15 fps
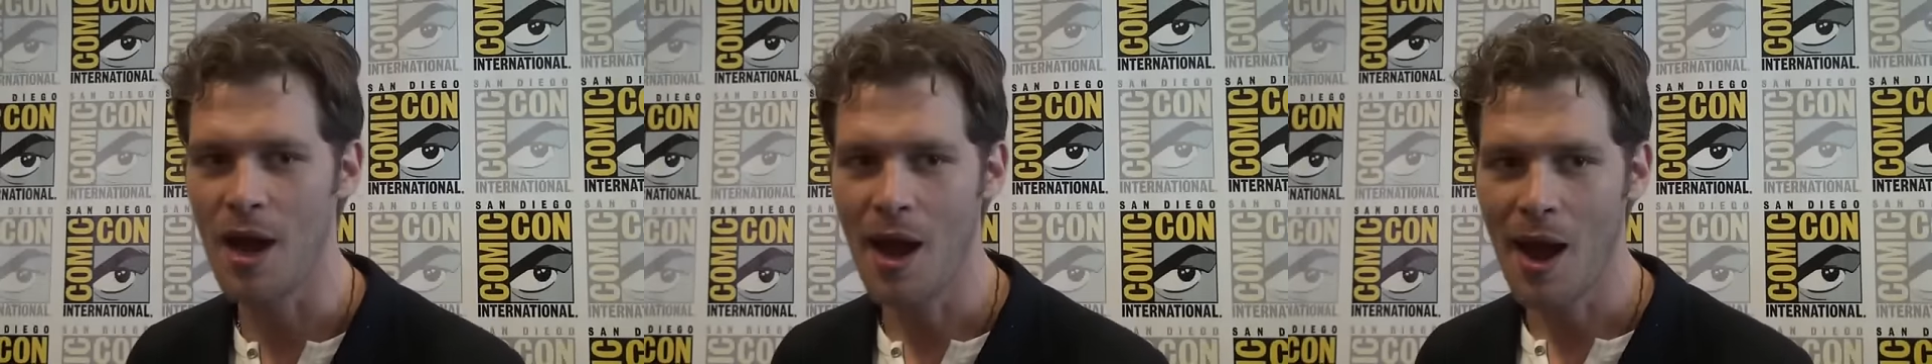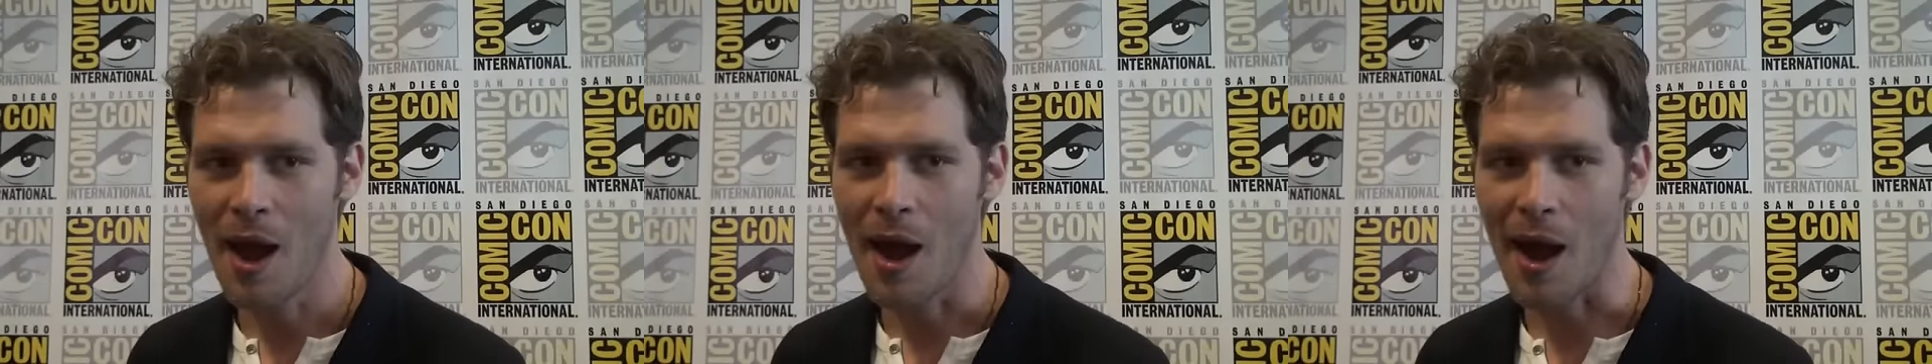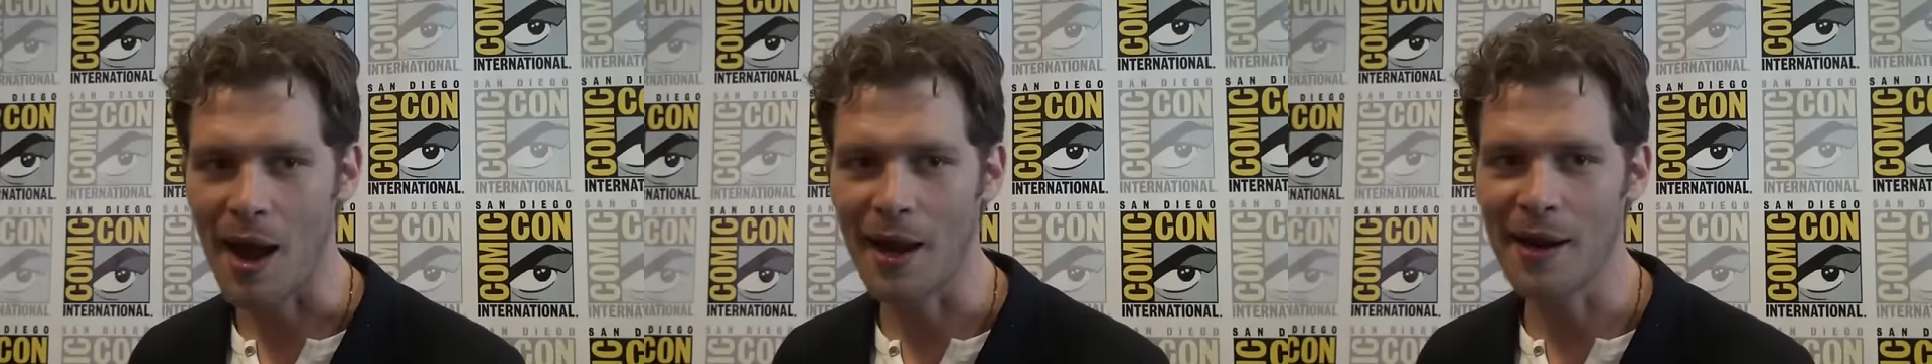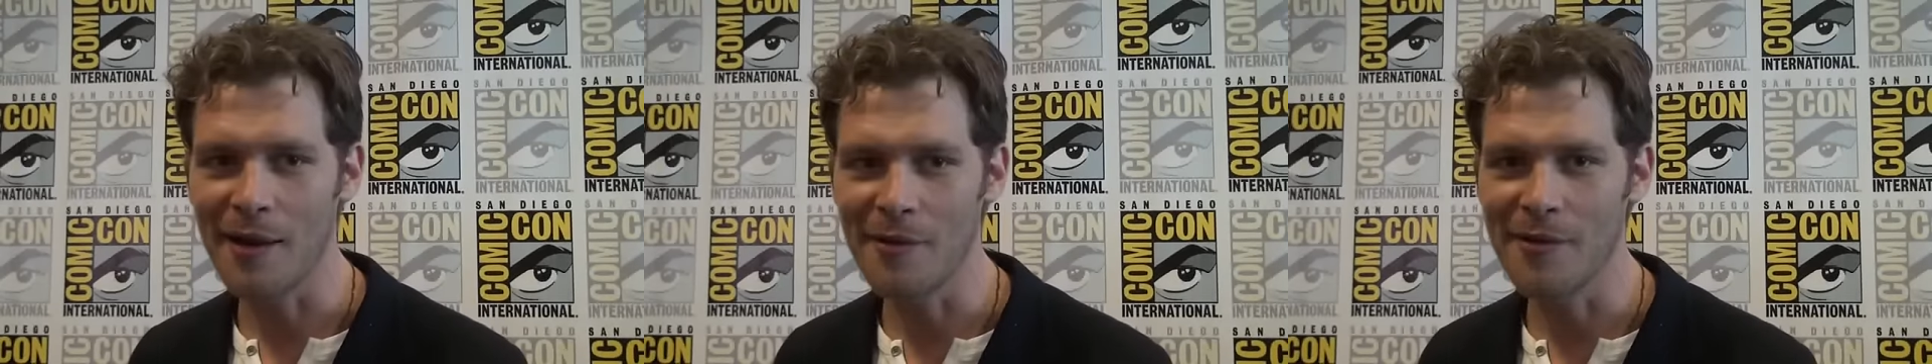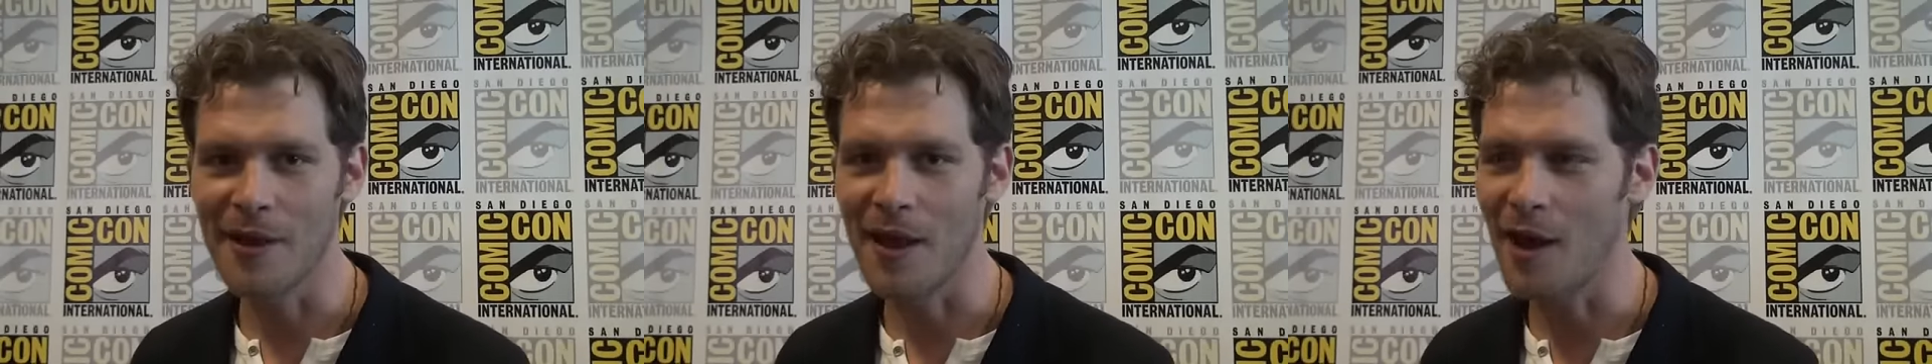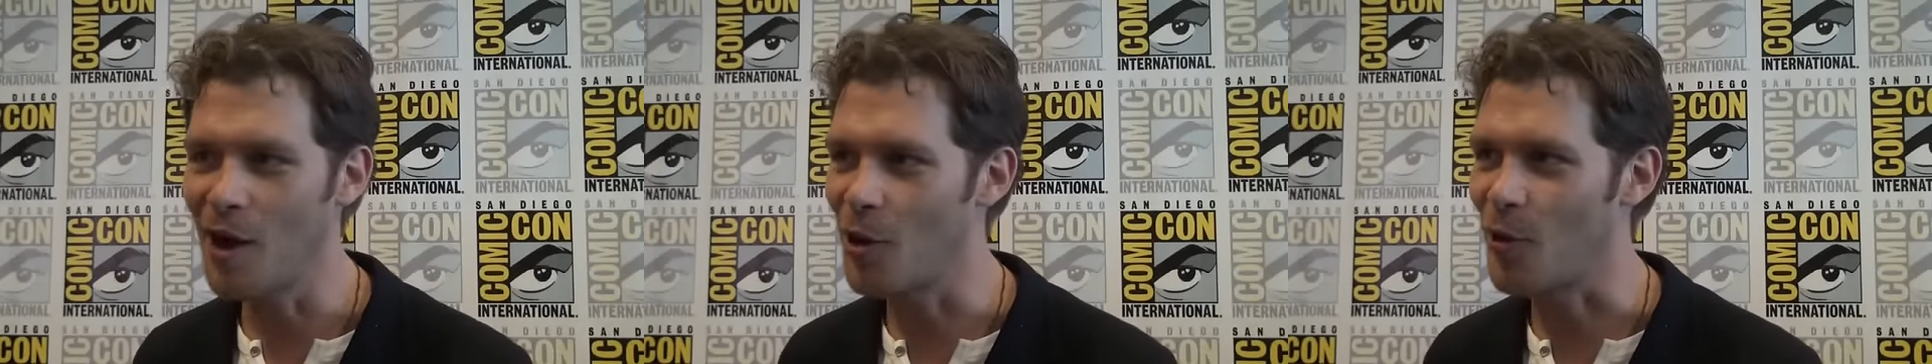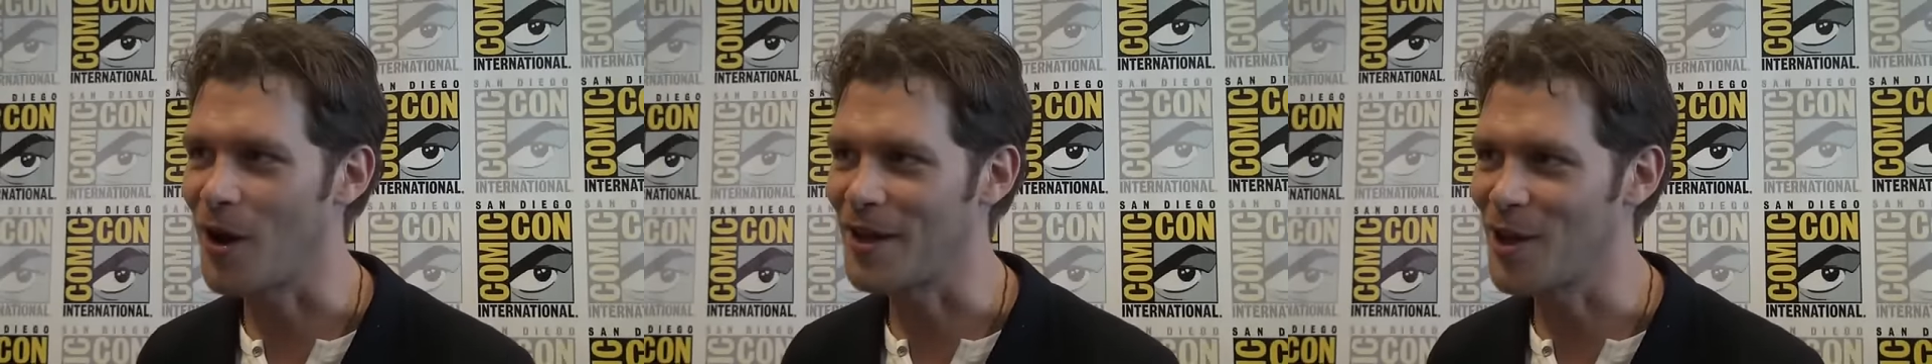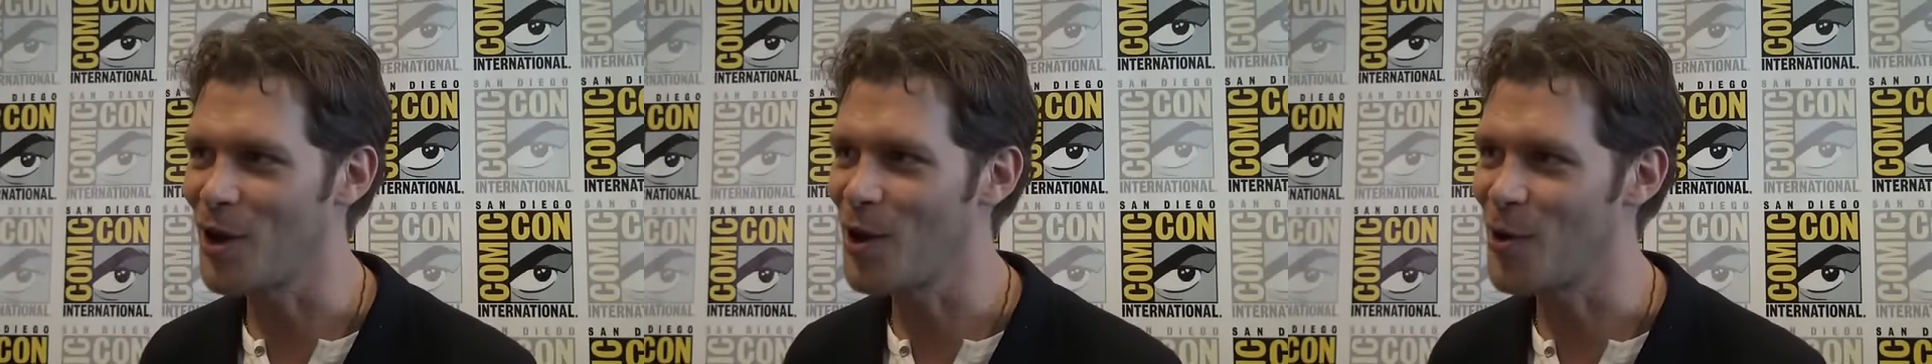Tragic I don't know.
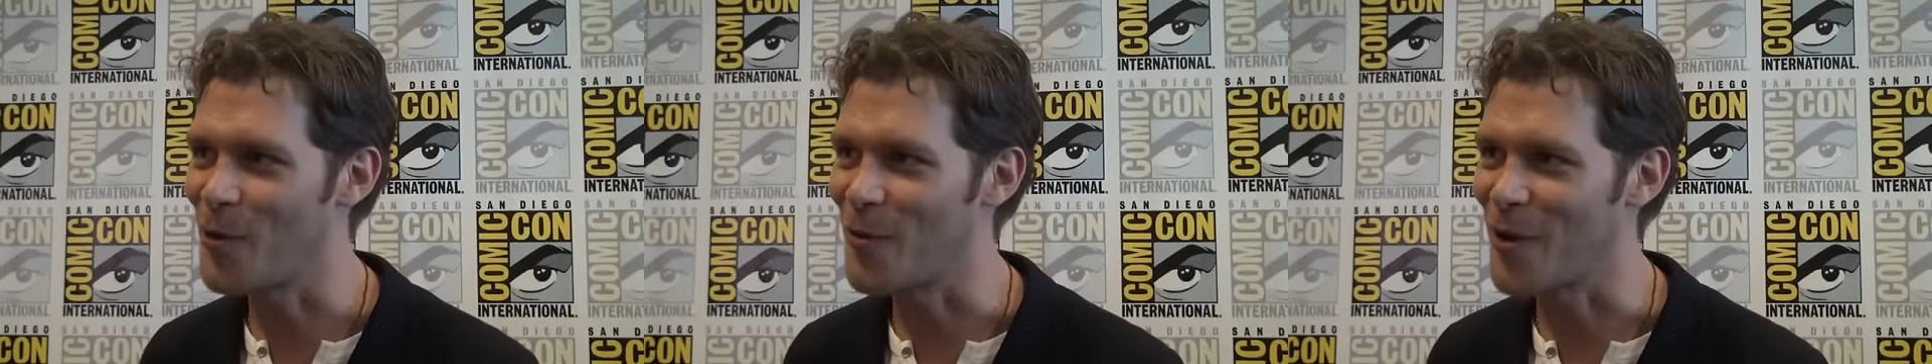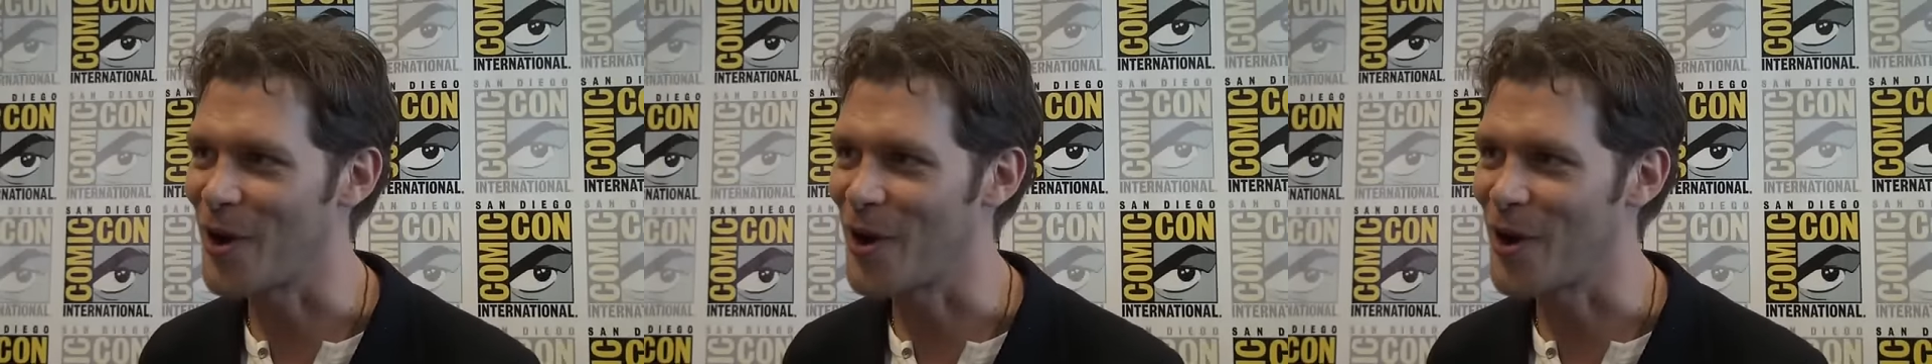I know,